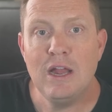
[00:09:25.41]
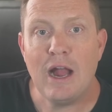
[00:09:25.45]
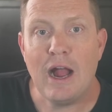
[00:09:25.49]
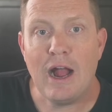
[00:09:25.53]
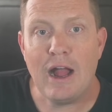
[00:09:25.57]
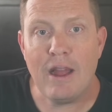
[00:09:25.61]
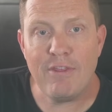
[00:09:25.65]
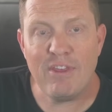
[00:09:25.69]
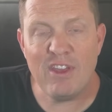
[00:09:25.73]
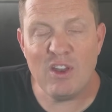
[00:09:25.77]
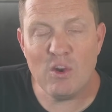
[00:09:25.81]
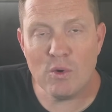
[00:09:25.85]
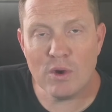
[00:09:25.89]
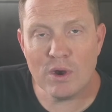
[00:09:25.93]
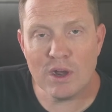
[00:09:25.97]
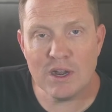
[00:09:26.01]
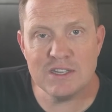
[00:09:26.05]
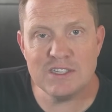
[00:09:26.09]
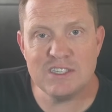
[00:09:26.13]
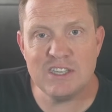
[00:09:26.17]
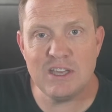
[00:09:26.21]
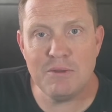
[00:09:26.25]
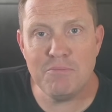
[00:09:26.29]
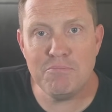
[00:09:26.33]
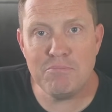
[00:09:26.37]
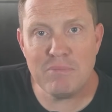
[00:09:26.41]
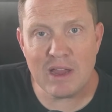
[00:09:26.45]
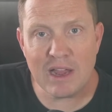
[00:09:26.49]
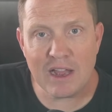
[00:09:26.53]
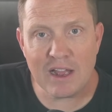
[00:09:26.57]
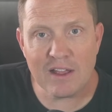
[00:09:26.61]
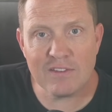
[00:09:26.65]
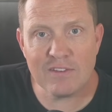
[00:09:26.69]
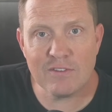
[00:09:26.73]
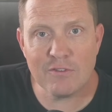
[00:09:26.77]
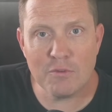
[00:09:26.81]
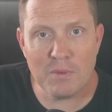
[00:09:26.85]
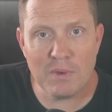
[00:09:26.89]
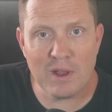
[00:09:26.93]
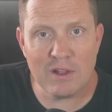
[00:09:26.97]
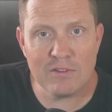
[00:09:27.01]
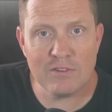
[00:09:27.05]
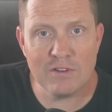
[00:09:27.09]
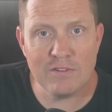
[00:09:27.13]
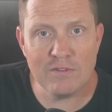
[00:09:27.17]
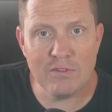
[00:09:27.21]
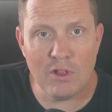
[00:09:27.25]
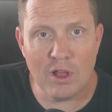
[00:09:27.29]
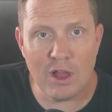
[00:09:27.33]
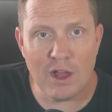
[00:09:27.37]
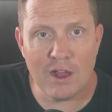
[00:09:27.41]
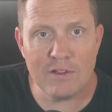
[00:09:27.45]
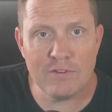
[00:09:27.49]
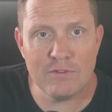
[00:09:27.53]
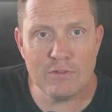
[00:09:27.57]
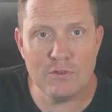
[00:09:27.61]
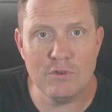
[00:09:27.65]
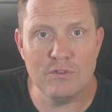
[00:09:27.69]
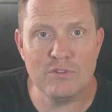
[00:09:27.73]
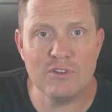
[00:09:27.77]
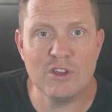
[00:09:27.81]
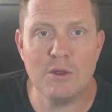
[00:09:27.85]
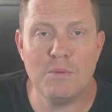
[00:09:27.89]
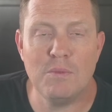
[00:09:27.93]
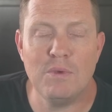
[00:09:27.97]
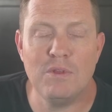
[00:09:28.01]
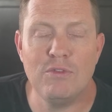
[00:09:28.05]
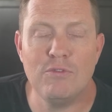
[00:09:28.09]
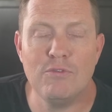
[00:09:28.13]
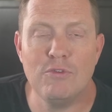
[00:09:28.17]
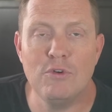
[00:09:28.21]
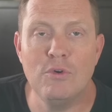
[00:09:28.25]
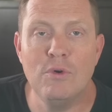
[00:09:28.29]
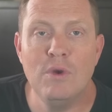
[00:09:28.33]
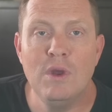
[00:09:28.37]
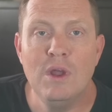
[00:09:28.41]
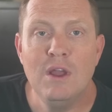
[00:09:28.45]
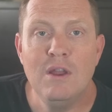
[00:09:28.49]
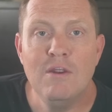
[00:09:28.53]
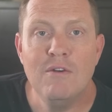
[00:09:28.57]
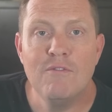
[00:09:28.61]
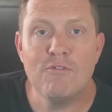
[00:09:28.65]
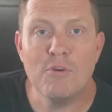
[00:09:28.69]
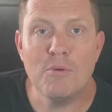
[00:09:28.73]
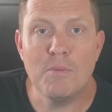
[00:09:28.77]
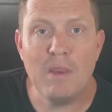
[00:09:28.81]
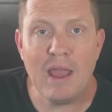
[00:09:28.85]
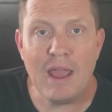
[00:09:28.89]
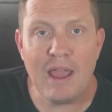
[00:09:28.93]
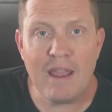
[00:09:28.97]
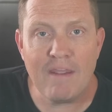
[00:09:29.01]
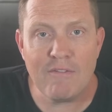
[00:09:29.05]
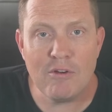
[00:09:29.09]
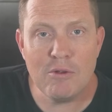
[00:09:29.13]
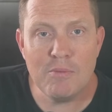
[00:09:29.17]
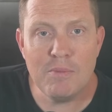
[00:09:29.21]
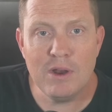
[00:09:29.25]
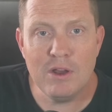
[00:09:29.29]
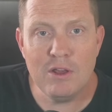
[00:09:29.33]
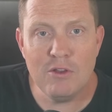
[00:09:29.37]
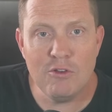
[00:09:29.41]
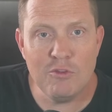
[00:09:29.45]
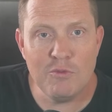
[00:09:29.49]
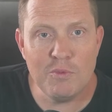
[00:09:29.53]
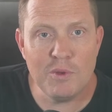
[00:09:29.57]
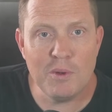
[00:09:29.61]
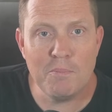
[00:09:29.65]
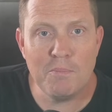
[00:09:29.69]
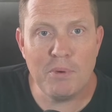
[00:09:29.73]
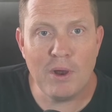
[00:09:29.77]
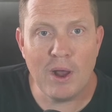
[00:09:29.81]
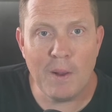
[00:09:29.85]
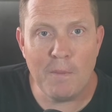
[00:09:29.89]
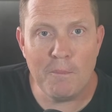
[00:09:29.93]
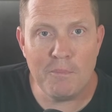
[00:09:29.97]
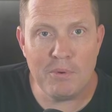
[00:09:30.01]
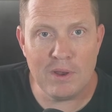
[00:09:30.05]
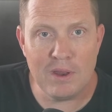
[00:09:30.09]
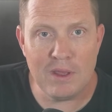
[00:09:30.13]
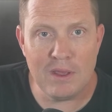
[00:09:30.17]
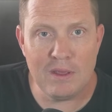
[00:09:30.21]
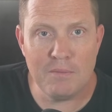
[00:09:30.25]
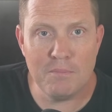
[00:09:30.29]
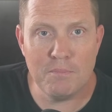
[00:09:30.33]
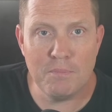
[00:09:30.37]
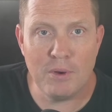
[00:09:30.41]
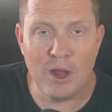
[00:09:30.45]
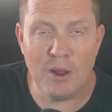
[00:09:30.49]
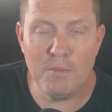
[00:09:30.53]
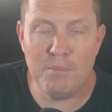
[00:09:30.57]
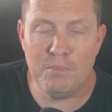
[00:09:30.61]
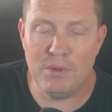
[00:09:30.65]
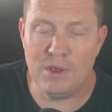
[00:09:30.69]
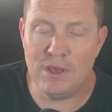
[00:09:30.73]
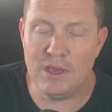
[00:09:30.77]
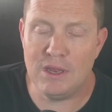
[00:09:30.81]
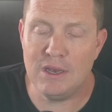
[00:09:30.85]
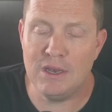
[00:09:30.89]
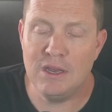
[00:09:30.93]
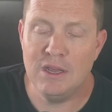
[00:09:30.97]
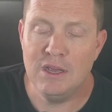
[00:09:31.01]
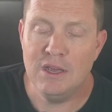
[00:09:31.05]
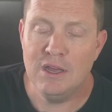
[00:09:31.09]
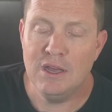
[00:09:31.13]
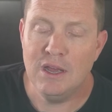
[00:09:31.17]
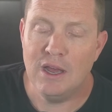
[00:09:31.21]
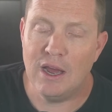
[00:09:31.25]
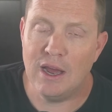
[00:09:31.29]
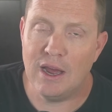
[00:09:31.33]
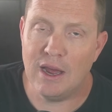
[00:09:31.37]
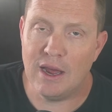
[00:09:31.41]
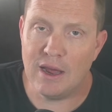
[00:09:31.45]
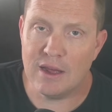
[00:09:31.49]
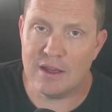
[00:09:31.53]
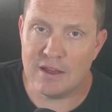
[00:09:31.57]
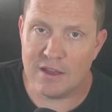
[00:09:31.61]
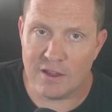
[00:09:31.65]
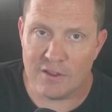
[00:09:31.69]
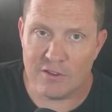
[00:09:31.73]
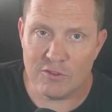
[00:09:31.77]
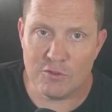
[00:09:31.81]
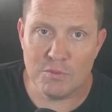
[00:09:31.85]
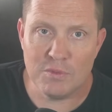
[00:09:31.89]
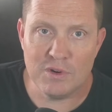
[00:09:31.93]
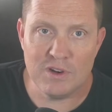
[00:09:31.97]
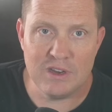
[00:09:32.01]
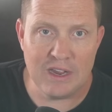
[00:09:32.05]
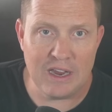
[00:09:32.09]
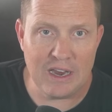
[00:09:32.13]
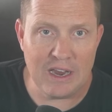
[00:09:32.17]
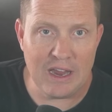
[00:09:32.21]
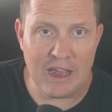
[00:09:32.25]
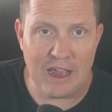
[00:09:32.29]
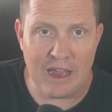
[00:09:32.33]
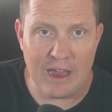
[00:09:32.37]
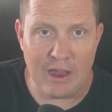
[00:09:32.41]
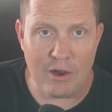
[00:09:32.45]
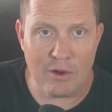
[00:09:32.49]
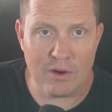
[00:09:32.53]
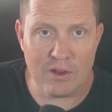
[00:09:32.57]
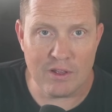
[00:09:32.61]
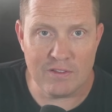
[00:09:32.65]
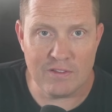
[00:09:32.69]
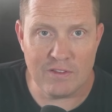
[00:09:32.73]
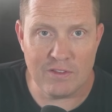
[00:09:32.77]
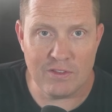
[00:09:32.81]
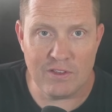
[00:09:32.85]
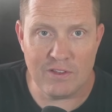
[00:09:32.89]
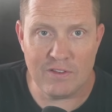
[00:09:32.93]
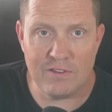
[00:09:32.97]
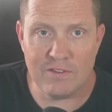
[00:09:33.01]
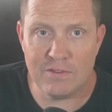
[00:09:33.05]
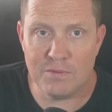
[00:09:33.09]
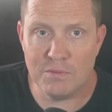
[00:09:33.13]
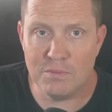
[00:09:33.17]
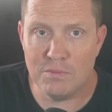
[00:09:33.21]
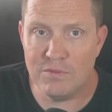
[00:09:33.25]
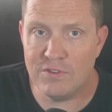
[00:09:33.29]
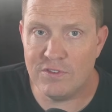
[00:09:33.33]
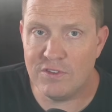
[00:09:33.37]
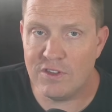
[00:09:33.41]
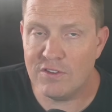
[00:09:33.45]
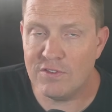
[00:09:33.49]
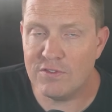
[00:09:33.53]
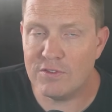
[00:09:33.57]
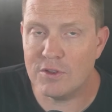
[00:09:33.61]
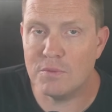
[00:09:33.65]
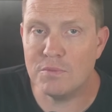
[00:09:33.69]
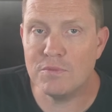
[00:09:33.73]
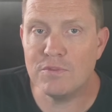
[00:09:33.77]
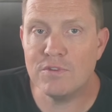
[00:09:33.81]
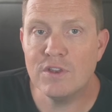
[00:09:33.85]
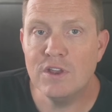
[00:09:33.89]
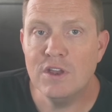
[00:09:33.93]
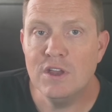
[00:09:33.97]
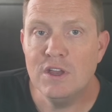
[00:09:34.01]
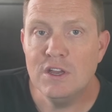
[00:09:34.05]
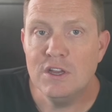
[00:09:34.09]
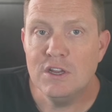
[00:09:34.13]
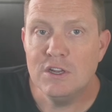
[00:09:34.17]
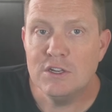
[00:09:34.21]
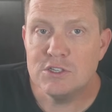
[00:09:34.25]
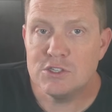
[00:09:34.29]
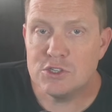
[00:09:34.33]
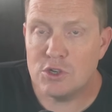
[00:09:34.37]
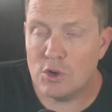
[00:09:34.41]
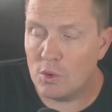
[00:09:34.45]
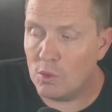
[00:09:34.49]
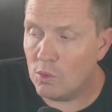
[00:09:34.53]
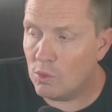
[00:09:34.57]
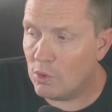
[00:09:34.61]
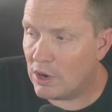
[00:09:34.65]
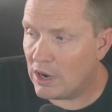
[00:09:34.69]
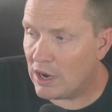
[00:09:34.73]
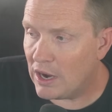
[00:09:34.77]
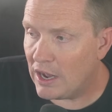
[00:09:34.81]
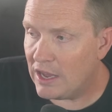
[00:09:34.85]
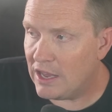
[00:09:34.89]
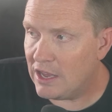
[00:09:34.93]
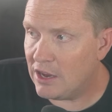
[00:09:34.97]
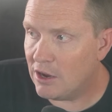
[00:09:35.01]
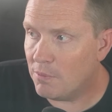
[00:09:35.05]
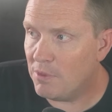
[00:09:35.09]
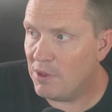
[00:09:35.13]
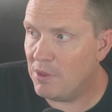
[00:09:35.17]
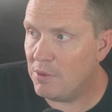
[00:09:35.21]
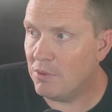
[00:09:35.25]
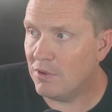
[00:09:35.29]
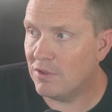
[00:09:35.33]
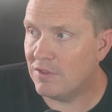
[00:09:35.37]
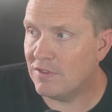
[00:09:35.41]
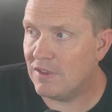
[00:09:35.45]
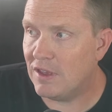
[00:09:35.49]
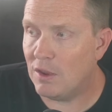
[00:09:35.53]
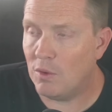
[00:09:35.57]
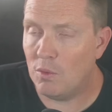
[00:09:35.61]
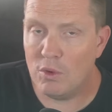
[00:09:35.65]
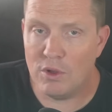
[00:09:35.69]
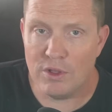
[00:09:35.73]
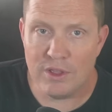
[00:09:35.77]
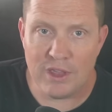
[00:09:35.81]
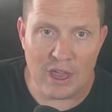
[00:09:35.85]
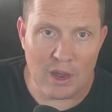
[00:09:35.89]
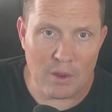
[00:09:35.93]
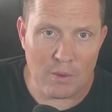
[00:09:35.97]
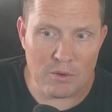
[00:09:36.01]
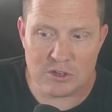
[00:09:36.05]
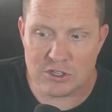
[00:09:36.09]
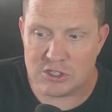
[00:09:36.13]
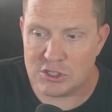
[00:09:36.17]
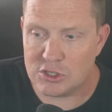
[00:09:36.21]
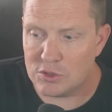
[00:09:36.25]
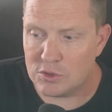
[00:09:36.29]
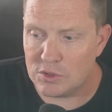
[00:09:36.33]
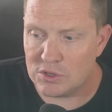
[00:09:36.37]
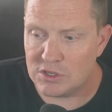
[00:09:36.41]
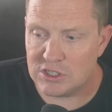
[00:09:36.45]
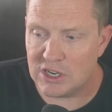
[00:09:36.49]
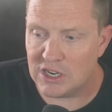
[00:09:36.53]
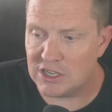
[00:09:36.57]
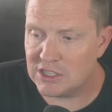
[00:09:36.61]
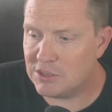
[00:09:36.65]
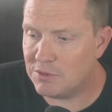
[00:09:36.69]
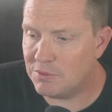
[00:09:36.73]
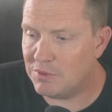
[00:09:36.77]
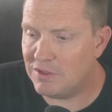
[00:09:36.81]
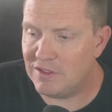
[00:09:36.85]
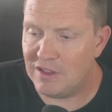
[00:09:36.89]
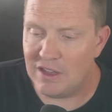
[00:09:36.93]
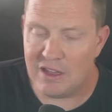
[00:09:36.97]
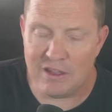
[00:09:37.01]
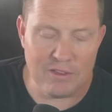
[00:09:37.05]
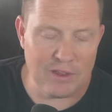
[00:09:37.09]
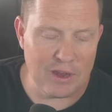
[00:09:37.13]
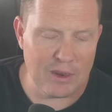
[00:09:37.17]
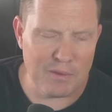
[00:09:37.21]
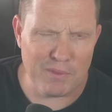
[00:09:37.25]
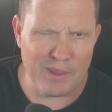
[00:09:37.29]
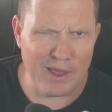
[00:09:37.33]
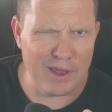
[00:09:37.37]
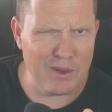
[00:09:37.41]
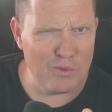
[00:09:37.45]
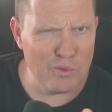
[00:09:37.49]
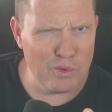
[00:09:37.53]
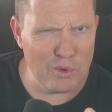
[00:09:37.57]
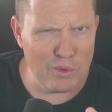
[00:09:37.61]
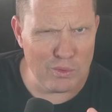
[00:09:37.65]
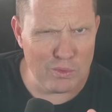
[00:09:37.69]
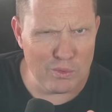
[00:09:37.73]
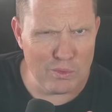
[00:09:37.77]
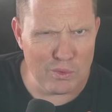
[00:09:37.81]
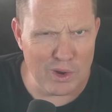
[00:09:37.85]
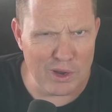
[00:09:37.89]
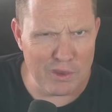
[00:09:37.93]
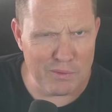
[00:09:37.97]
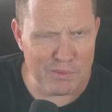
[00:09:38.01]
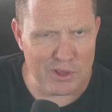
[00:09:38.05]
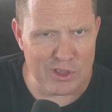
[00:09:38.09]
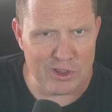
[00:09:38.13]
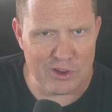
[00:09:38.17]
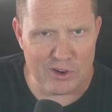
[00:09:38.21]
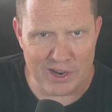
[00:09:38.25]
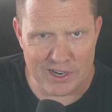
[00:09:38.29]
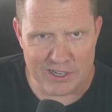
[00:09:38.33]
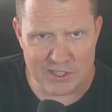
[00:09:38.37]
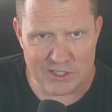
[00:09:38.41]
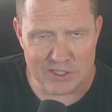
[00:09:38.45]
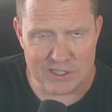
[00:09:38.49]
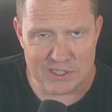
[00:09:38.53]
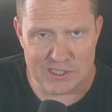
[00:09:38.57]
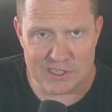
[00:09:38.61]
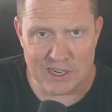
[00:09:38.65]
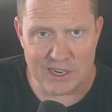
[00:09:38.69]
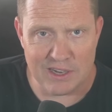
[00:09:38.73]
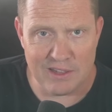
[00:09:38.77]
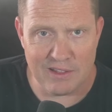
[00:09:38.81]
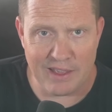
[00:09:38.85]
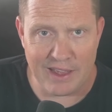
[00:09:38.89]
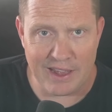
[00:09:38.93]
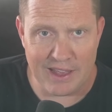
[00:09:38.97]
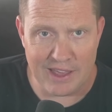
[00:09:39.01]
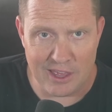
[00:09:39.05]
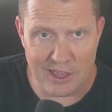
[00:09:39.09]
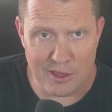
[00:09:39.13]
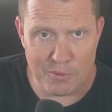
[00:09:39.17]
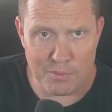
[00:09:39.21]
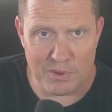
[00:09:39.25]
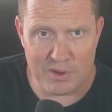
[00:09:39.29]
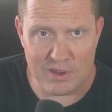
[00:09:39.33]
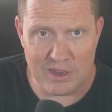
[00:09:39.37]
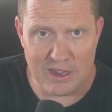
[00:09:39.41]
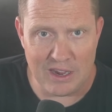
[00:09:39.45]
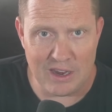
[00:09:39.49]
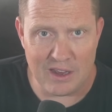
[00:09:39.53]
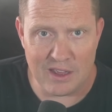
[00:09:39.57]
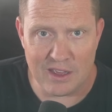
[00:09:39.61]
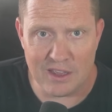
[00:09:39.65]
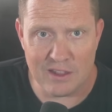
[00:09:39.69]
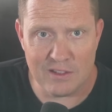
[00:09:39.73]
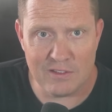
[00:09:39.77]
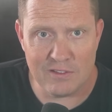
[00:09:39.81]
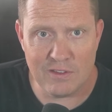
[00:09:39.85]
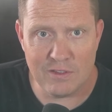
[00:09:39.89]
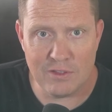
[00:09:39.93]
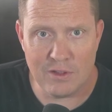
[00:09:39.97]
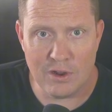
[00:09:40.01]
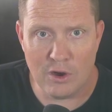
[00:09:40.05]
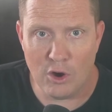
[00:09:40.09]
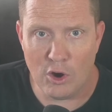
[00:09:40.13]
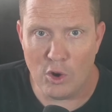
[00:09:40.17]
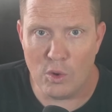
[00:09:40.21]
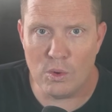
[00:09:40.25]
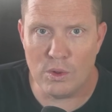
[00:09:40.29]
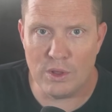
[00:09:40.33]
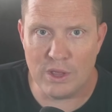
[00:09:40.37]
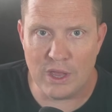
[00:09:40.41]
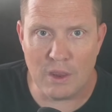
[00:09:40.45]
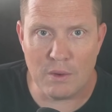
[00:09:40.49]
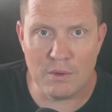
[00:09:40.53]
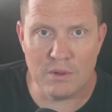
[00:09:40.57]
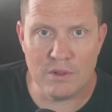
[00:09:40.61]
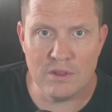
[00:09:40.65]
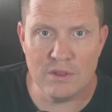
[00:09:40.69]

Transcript: I think we're going to see massive amounts of lawsuits coming through from everybody who's been pumping, pumping uh, customer data out into these systems. So when I hear people say, well, yeah, we're just doing ChatGPT, and I'm like, well, wait a minute, you're actually sending like HIPAA data into there? Oh, well, yeah,